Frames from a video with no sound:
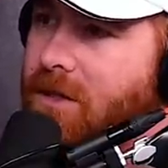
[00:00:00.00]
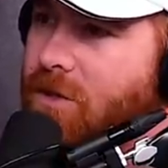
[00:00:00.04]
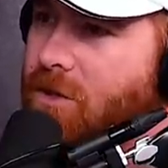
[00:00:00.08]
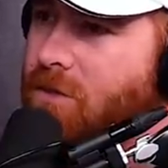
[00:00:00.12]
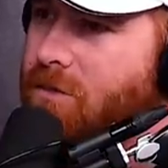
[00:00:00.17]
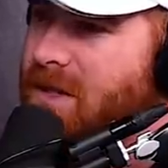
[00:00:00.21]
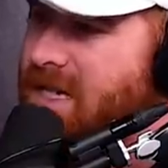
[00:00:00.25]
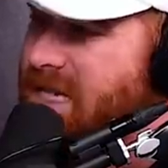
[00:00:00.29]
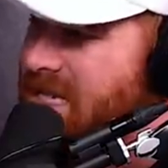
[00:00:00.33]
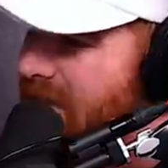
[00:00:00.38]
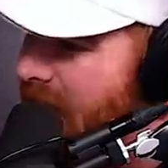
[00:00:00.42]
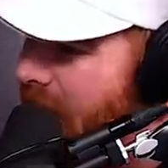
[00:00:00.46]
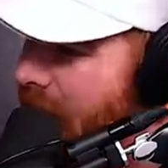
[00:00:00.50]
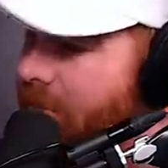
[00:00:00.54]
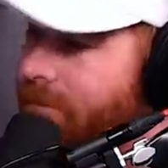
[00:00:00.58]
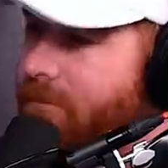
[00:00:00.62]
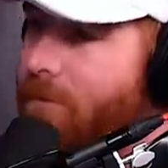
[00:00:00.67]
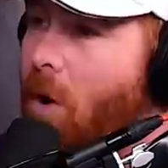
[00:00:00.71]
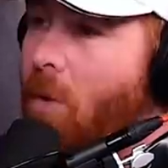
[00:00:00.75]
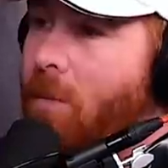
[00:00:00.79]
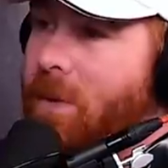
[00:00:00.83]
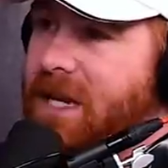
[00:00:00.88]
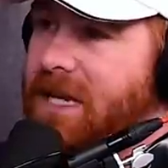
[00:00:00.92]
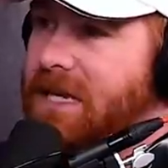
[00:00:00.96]
You miss that
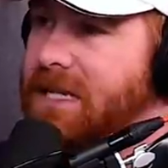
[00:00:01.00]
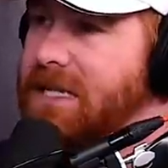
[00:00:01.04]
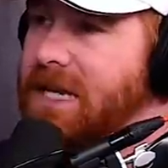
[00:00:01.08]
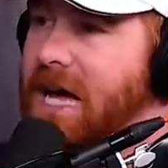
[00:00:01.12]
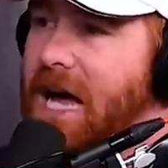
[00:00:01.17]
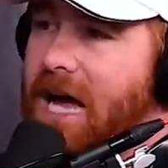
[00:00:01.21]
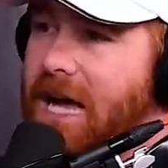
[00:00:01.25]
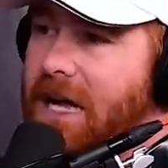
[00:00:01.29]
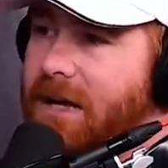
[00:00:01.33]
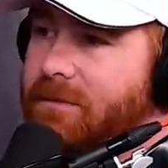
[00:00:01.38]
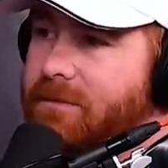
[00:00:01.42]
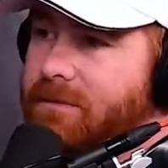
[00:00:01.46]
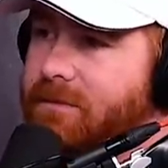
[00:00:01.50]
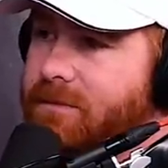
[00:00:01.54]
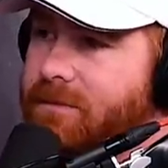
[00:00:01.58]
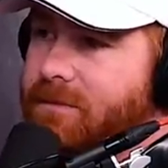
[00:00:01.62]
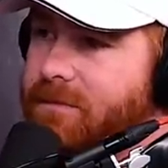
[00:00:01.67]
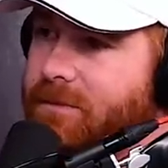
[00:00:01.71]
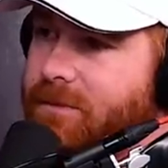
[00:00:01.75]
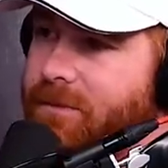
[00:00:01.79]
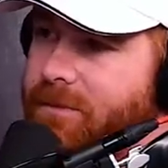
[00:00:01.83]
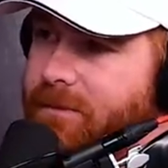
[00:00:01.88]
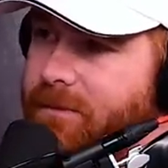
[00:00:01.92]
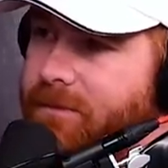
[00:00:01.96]
moment in time. And the
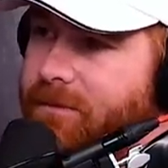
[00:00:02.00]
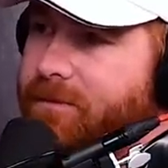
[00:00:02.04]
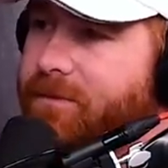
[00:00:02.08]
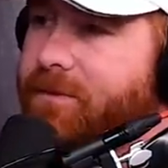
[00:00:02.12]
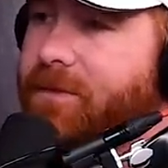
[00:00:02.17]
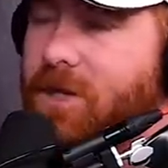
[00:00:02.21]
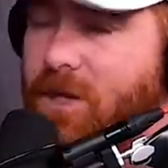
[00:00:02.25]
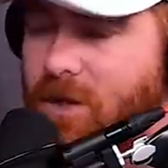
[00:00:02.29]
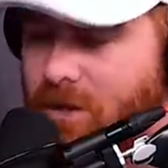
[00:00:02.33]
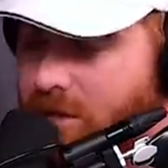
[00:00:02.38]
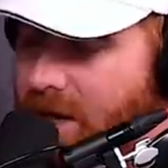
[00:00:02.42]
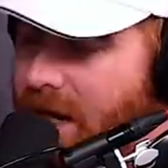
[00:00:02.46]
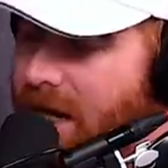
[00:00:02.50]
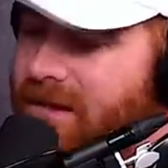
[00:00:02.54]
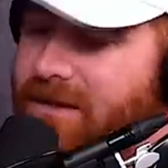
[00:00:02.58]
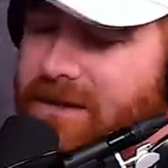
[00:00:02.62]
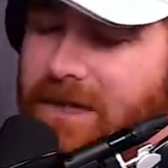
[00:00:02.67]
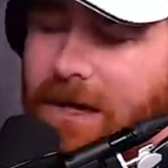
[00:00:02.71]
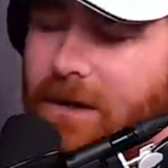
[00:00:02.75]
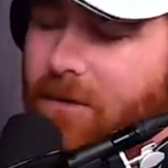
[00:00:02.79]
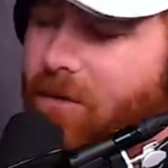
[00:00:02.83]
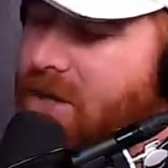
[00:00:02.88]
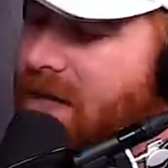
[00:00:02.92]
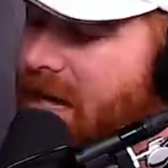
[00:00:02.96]
circumstance. Correct.
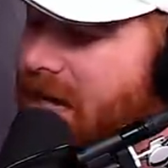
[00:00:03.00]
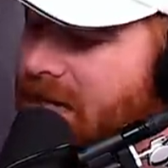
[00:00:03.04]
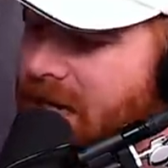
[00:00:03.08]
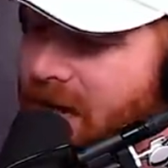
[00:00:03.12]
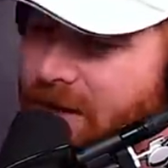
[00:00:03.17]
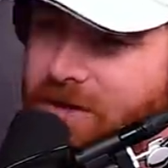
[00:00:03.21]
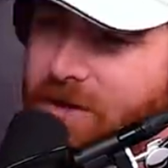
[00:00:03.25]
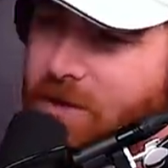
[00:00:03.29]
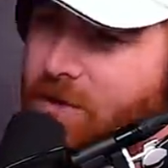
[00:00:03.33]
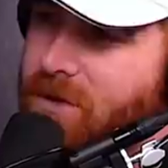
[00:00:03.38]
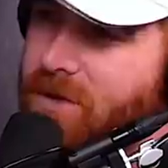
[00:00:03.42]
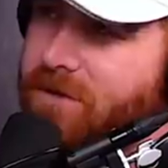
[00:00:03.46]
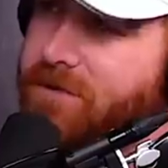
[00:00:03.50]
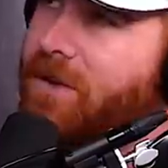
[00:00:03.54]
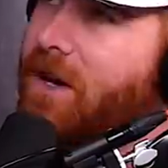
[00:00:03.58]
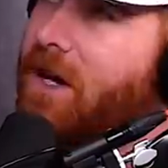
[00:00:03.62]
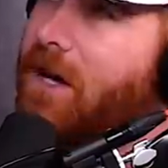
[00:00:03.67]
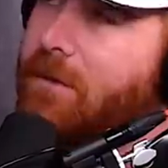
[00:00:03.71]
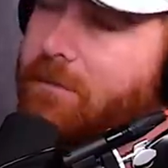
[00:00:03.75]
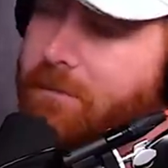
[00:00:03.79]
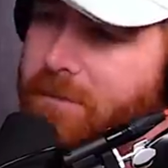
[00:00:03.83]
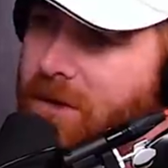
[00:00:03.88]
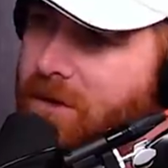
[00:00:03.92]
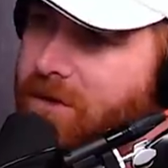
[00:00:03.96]
Yeah. Well, it had nothing to do with the
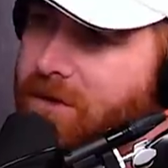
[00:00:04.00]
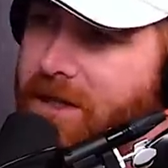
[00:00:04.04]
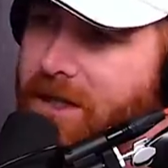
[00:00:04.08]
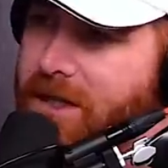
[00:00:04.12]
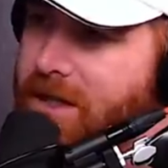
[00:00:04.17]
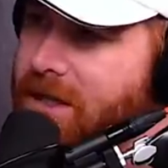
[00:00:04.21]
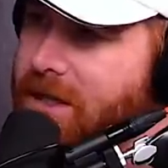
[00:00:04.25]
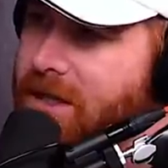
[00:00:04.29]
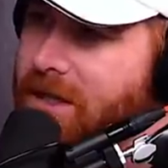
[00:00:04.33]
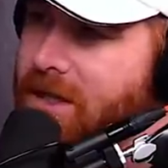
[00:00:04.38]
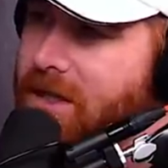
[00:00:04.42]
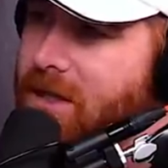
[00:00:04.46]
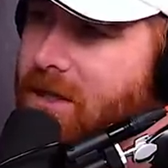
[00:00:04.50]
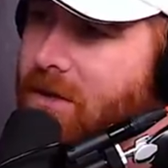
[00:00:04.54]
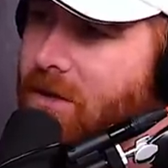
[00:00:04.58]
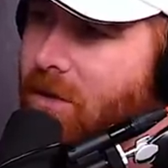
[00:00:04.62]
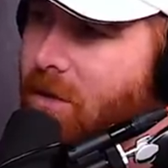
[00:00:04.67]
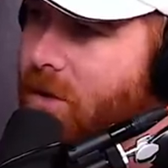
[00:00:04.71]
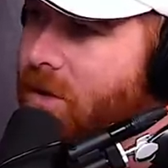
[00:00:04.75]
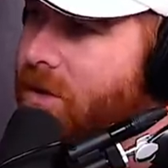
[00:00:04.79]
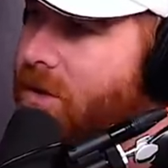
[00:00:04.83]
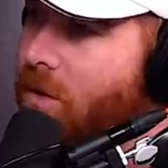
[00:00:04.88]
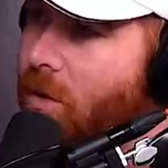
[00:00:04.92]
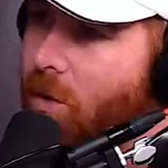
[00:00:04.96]
fucking building
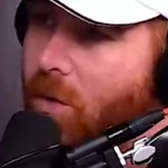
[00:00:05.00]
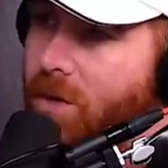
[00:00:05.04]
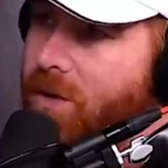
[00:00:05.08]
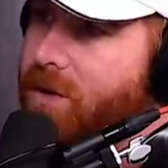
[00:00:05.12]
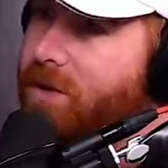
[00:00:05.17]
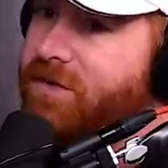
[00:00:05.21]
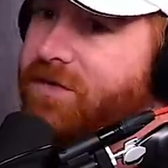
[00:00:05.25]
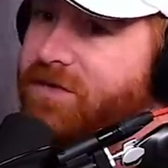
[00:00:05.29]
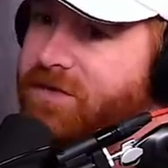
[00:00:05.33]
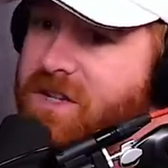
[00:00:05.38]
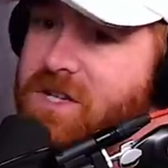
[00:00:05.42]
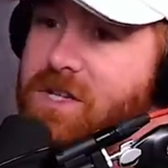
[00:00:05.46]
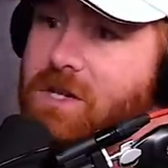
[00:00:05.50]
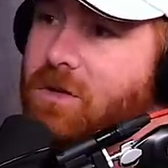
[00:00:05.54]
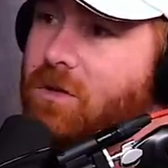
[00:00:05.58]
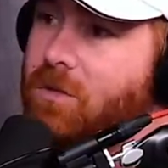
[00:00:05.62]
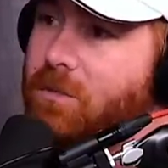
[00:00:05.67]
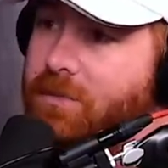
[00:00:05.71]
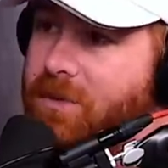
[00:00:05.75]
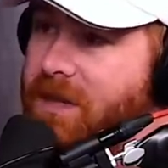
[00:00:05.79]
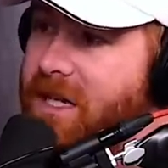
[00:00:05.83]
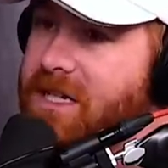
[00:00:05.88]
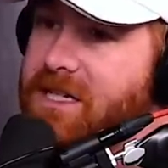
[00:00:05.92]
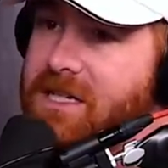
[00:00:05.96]
or the or the
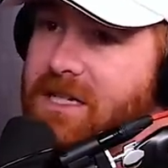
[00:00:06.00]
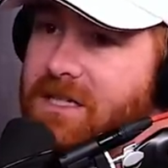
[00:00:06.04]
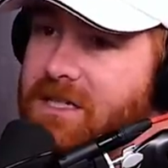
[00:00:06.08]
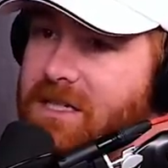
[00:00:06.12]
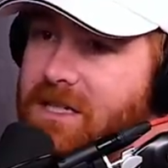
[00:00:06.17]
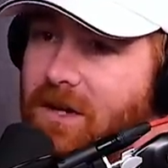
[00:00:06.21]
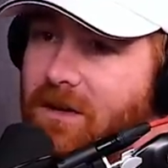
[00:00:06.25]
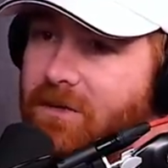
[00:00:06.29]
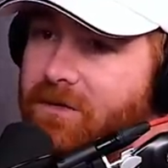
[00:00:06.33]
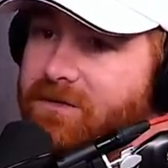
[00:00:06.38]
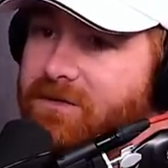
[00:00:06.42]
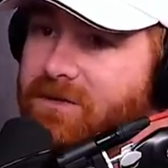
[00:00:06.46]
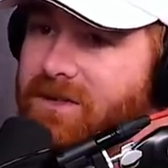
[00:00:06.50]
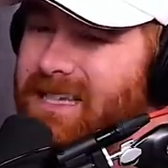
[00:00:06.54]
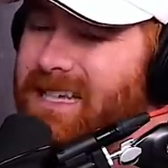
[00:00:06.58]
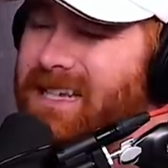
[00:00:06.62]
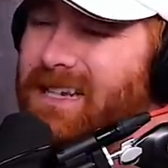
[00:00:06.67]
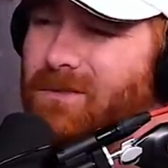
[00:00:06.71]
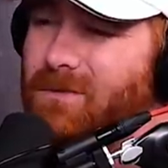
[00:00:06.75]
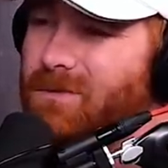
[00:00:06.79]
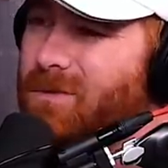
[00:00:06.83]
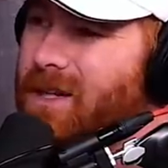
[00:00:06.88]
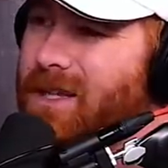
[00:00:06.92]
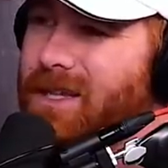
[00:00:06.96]
physical place itself
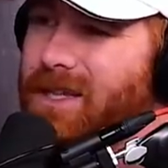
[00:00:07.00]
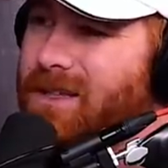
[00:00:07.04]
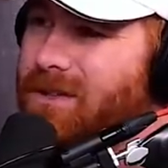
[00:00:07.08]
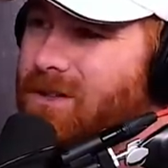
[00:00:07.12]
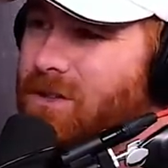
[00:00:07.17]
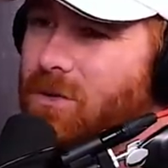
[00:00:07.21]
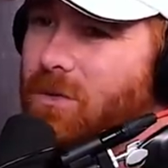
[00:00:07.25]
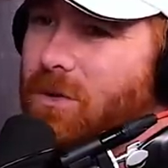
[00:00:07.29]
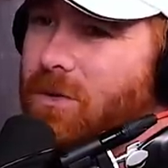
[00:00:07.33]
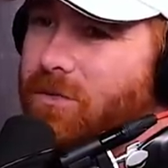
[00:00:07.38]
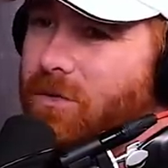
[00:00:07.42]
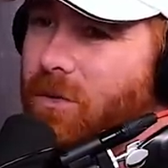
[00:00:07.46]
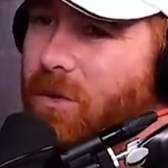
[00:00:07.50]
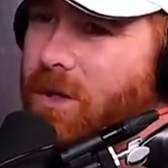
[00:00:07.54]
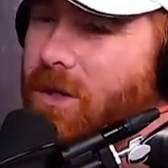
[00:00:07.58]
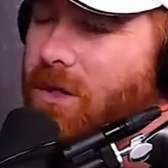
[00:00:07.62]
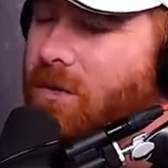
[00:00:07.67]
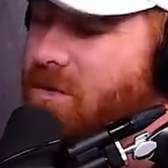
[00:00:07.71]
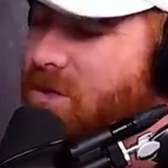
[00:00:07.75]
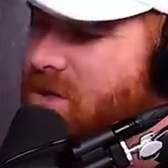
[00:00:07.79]
didn't really do it for you.